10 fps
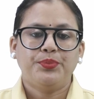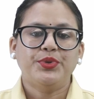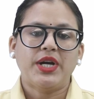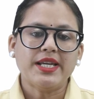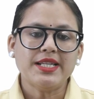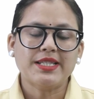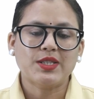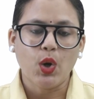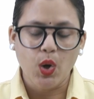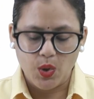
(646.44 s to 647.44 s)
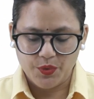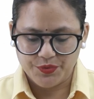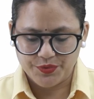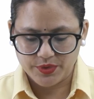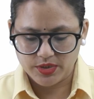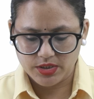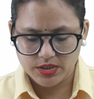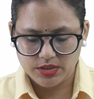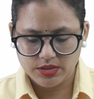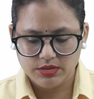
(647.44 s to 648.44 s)
Price of
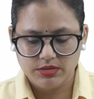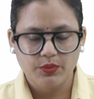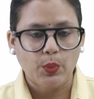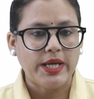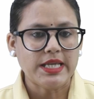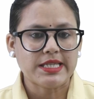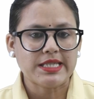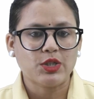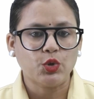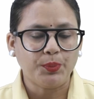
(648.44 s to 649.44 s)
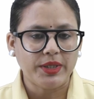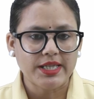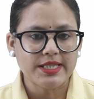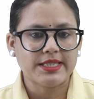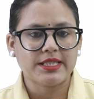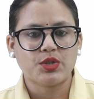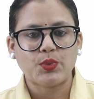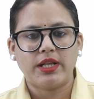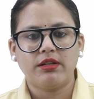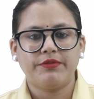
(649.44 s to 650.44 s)
wheat is rupees
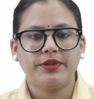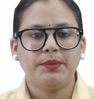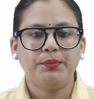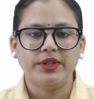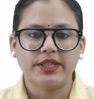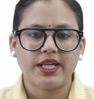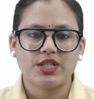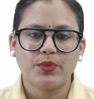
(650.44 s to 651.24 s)
12 per kg.